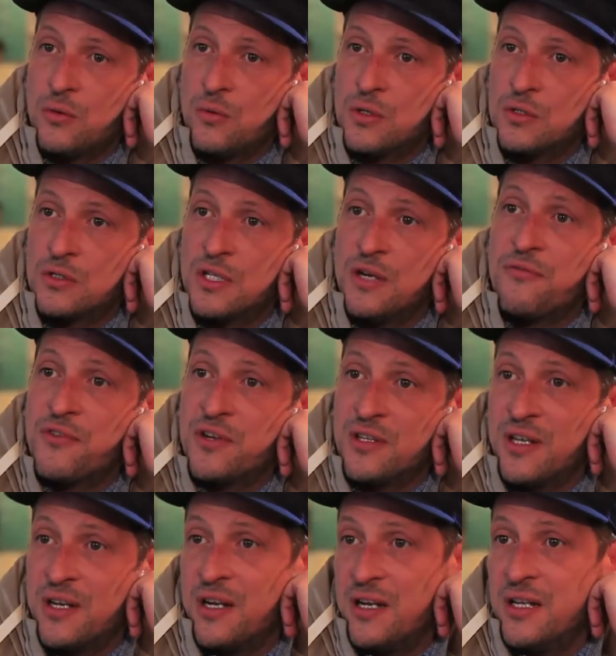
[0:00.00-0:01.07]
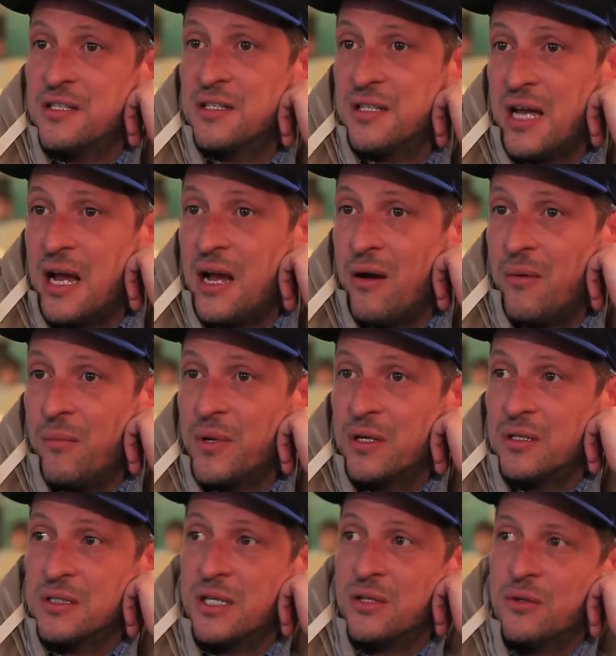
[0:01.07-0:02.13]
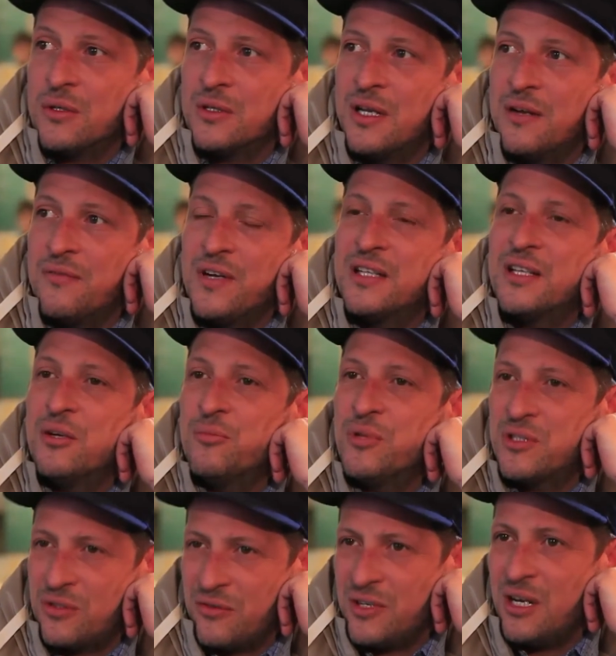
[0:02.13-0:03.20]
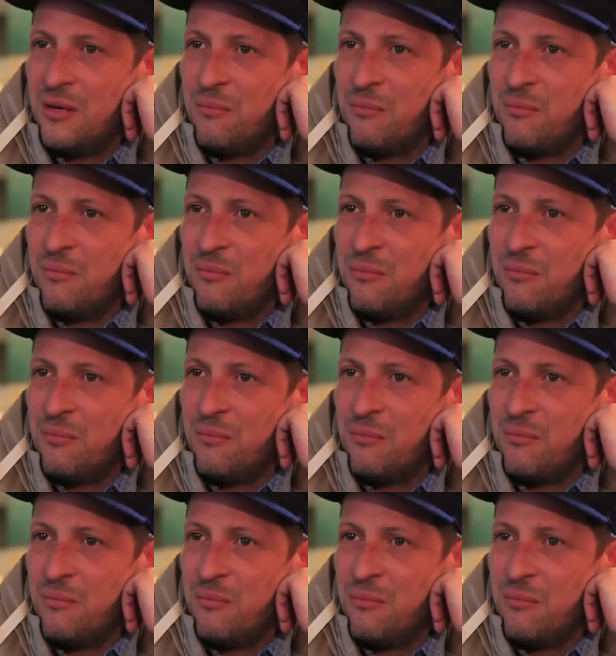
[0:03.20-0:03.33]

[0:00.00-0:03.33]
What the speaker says: was different than it is now, because I thought that if I did a pizzeria in